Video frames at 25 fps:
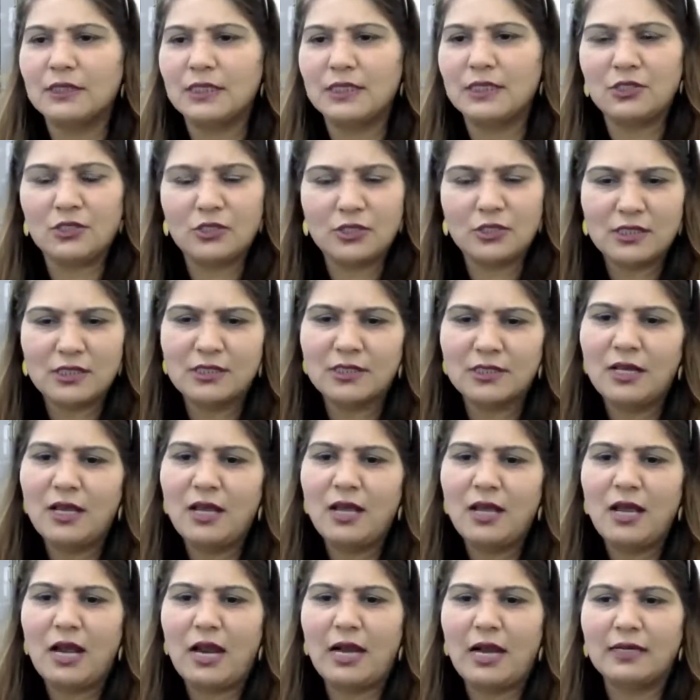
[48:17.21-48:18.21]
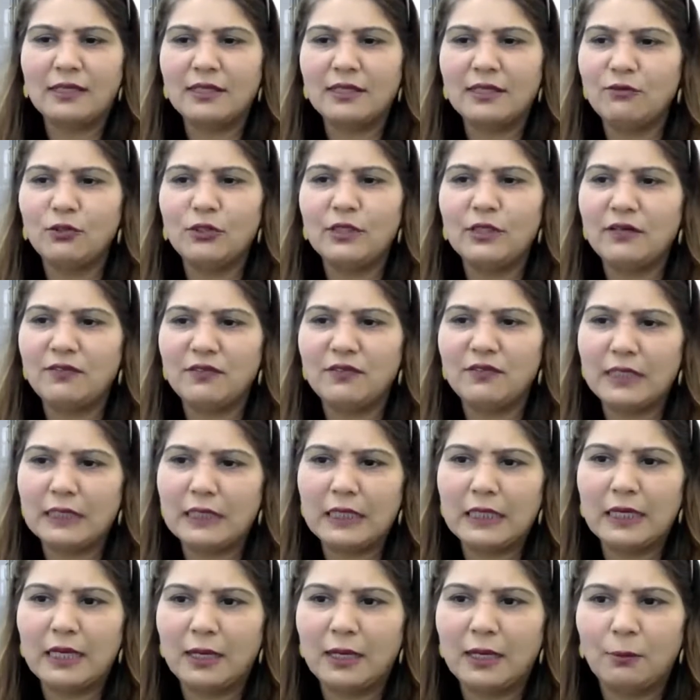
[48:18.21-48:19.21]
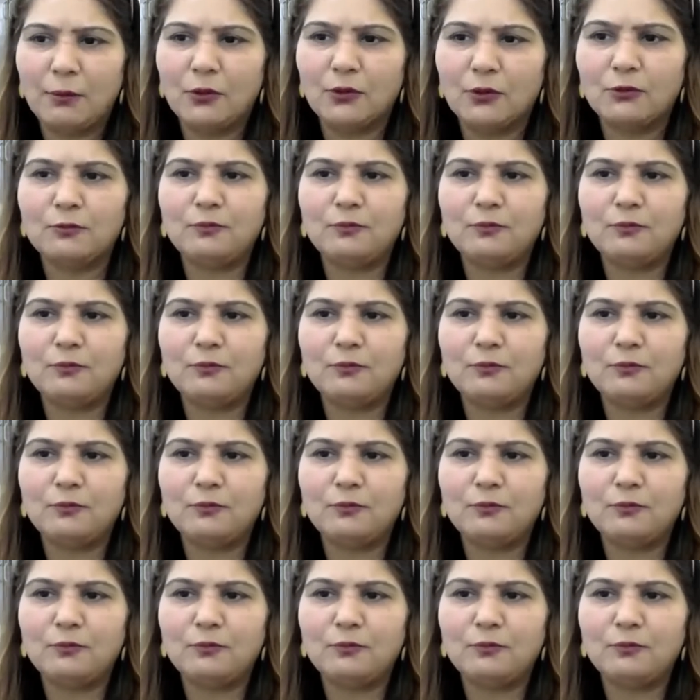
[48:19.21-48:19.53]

teachers and they would definitely help you.